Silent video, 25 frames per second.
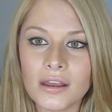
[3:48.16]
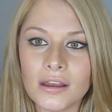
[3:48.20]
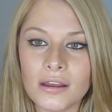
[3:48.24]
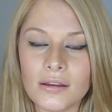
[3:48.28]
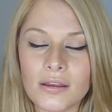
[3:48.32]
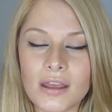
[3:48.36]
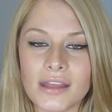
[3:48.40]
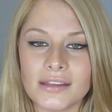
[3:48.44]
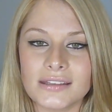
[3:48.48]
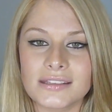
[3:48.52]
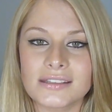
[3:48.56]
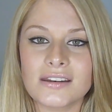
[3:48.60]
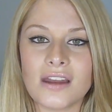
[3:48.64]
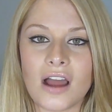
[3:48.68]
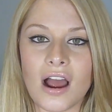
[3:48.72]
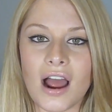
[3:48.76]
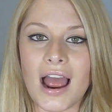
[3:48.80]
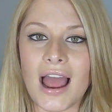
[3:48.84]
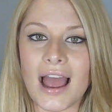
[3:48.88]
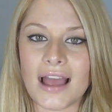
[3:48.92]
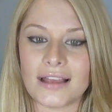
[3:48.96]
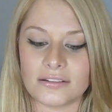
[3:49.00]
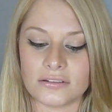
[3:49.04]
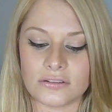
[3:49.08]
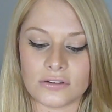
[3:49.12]
it's not
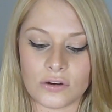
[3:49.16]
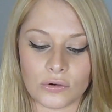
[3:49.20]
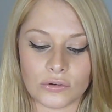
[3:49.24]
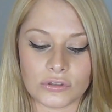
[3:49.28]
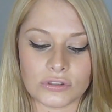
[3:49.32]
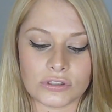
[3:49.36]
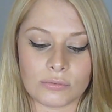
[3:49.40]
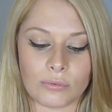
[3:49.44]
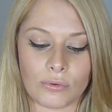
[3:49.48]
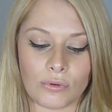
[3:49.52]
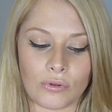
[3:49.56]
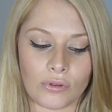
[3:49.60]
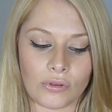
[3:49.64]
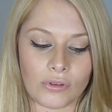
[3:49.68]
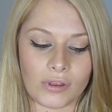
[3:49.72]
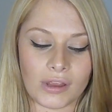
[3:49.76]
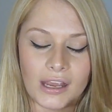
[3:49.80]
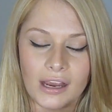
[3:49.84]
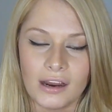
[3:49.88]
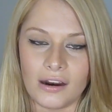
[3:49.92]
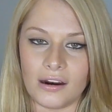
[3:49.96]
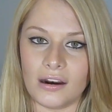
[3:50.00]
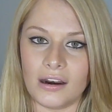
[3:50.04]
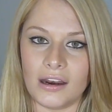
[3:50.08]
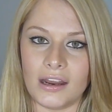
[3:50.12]
as noticeable
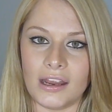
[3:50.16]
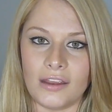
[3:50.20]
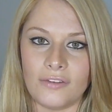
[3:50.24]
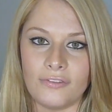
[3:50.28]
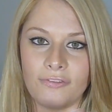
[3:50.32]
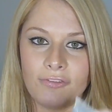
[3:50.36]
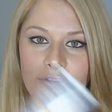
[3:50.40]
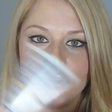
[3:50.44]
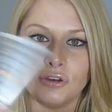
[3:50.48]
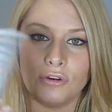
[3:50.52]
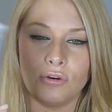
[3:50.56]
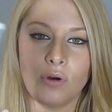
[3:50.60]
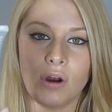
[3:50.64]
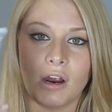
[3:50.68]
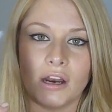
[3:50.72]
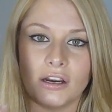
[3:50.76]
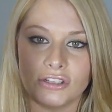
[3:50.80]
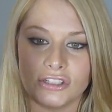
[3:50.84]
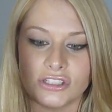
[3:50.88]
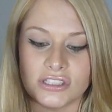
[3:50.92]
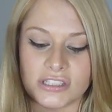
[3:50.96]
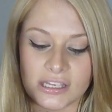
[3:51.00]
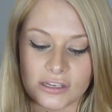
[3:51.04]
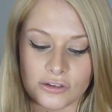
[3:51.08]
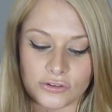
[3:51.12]
if you are
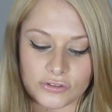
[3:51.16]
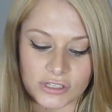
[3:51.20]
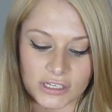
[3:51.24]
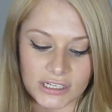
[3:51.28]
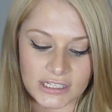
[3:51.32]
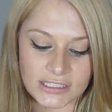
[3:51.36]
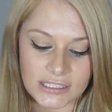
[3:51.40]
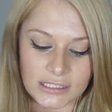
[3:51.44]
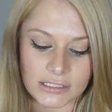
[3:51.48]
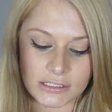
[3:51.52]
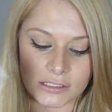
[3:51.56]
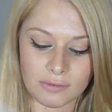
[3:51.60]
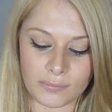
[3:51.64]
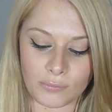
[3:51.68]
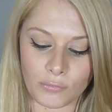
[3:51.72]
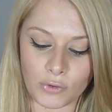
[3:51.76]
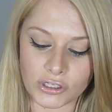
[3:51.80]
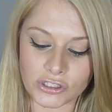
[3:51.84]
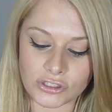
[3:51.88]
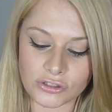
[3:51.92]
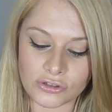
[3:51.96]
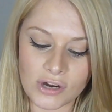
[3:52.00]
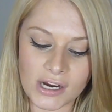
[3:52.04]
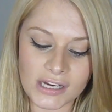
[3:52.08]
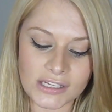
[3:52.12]
just using a tinted
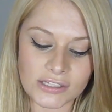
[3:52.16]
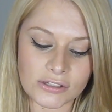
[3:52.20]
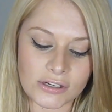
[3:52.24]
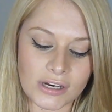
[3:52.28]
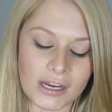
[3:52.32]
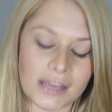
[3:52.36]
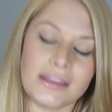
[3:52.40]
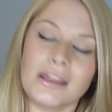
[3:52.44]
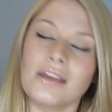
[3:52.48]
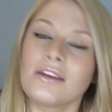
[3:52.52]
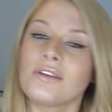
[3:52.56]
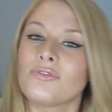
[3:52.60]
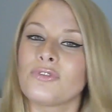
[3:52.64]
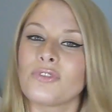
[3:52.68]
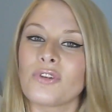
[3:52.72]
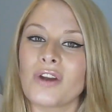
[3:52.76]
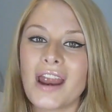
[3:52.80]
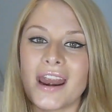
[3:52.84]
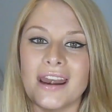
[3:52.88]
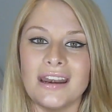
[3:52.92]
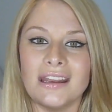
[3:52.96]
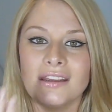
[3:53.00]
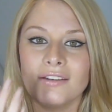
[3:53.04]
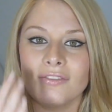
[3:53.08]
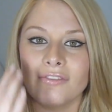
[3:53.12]
moisturizer and then for
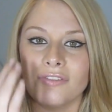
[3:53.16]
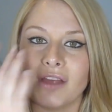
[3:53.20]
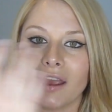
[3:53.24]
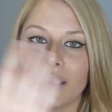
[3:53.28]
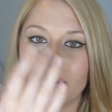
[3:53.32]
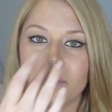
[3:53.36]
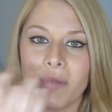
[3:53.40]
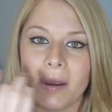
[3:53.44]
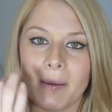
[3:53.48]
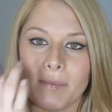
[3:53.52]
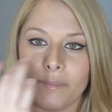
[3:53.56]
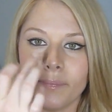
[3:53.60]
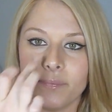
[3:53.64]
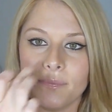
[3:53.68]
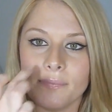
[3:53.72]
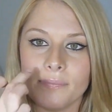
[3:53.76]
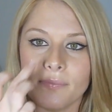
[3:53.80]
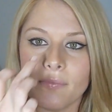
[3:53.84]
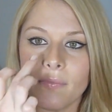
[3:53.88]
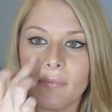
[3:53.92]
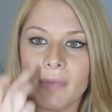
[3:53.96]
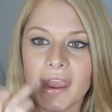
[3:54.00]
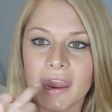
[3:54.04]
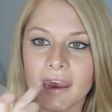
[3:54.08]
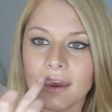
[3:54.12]
any of like my
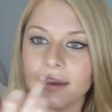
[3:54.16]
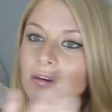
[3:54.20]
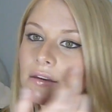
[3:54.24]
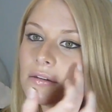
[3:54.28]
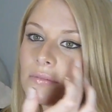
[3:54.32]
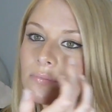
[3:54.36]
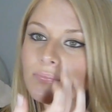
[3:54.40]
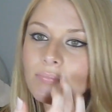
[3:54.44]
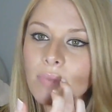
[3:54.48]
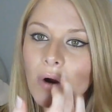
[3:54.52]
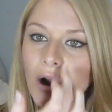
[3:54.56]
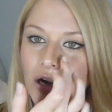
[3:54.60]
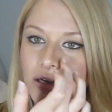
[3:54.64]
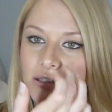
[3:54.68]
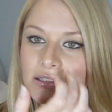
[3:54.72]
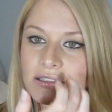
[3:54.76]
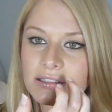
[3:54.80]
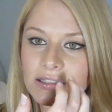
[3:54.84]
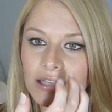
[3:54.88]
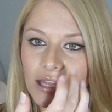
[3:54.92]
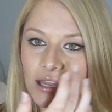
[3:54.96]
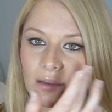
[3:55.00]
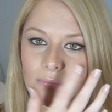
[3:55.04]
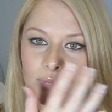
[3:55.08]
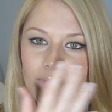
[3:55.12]
main
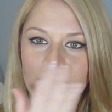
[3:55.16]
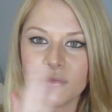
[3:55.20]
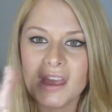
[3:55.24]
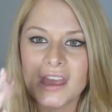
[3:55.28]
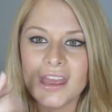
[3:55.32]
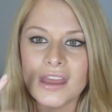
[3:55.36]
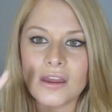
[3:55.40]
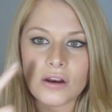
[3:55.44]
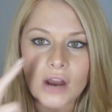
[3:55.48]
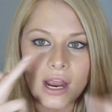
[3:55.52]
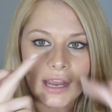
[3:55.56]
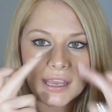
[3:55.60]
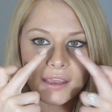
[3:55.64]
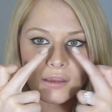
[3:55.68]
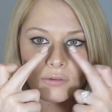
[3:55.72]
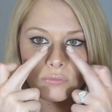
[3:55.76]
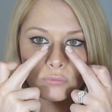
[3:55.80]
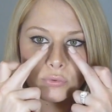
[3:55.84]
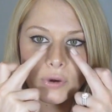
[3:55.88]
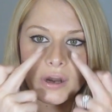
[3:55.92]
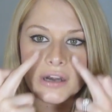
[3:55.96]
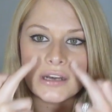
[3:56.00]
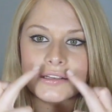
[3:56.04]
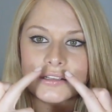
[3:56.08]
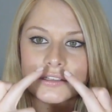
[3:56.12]
parts like I get
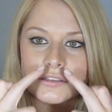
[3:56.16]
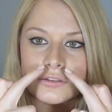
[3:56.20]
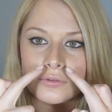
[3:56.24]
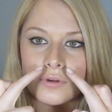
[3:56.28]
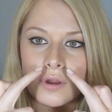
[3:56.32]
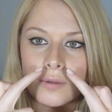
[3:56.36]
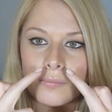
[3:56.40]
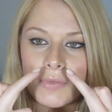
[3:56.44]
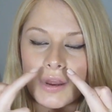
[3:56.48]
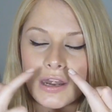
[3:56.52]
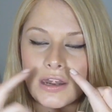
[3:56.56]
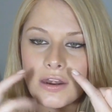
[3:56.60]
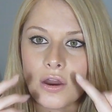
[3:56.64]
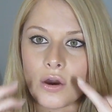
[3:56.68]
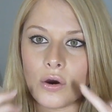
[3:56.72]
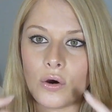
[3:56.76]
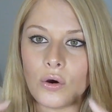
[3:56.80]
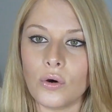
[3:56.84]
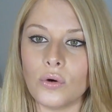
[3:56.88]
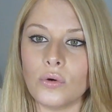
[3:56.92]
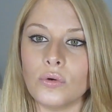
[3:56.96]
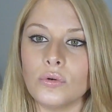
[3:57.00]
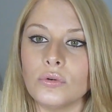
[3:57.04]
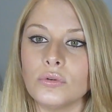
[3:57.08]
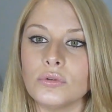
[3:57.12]
redness around my
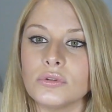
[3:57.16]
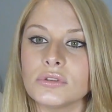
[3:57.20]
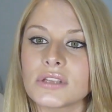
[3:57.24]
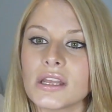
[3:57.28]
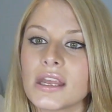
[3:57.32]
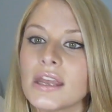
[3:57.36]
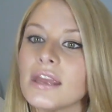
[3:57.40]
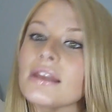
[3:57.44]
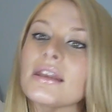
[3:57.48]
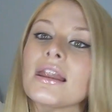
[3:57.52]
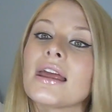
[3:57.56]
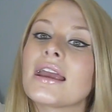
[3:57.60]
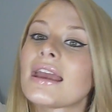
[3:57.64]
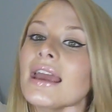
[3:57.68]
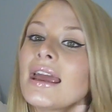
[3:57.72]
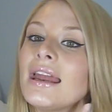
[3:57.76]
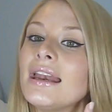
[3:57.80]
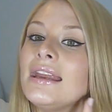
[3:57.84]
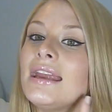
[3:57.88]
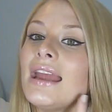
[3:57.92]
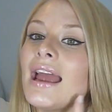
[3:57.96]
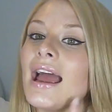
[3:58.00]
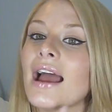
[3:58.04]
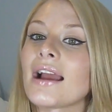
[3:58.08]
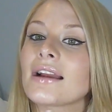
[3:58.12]
nose and like
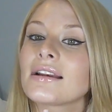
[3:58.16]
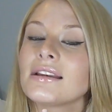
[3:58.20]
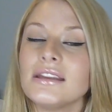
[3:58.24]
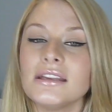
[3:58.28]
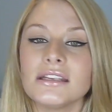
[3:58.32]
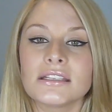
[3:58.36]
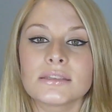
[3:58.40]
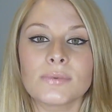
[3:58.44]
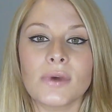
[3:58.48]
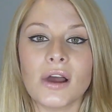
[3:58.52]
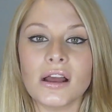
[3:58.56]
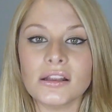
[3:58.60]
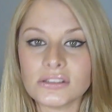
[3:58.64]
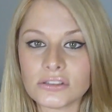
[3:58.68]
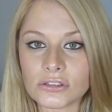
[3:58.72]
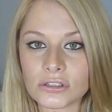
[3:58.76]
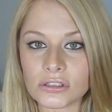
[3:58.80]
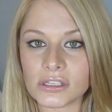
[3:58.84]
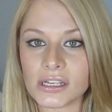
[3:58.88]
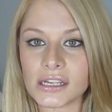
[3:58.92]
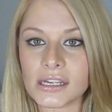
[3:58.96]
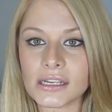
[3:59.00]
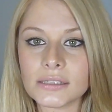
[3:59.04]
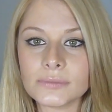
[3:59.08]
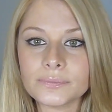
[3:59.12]
any acne spots or
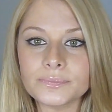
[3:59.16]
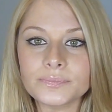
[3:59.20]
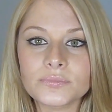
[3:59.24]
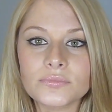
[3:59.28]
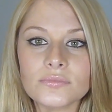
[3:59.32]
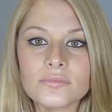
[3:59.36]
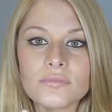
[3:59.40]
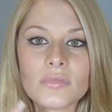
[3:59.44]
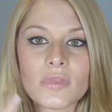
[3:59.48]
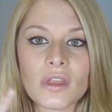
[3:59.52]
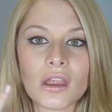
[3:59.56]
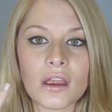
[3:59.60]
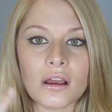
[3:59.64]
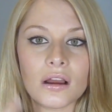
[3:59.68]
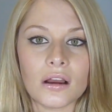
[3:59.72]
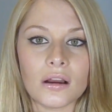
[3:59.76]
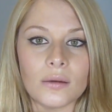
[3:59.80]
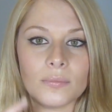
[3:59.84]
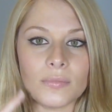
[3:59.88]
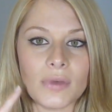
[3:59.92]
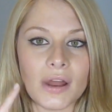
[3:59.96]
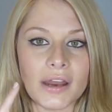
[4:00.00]
like um,